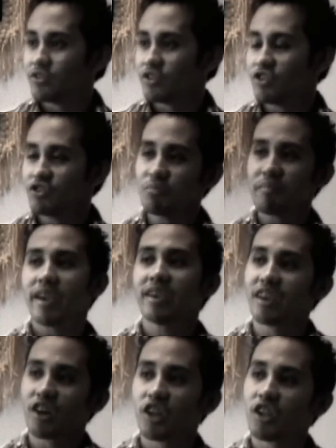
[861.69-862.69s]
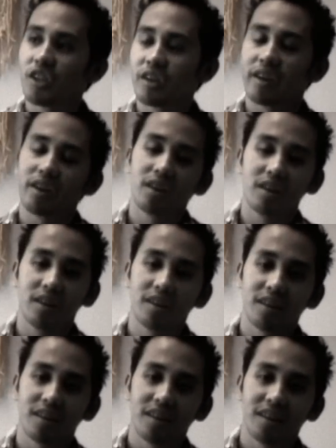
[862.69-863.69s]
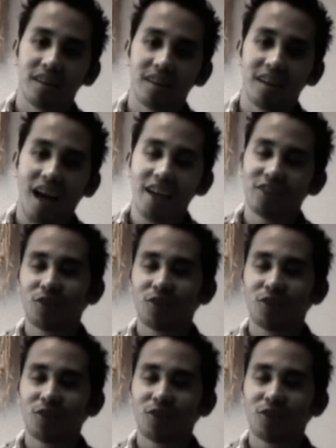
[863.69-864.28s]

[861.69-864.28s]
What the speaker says: Just to make it clear, I